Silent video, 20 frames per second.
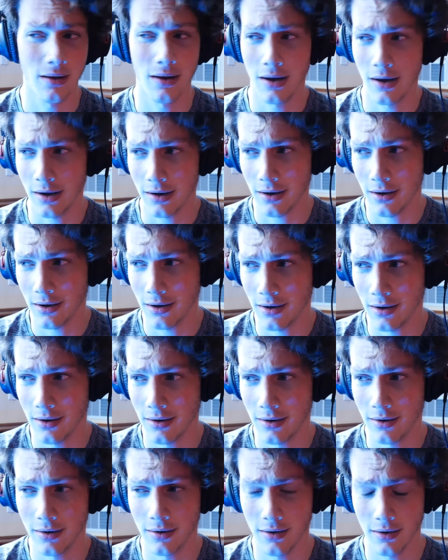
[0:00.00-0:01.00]
heck
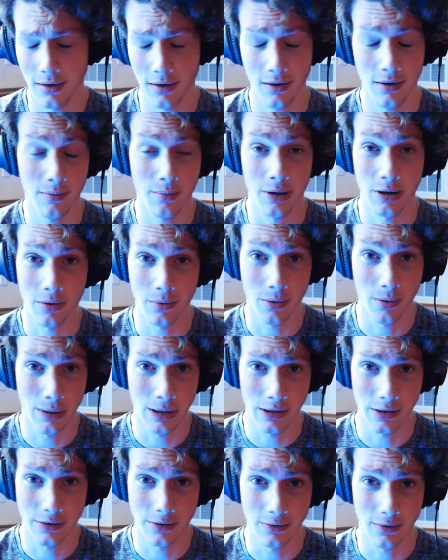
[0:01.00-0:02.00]
anybody would
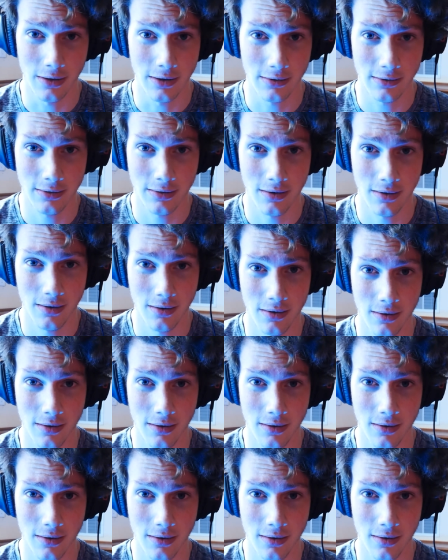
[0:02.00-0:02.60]
want to do this.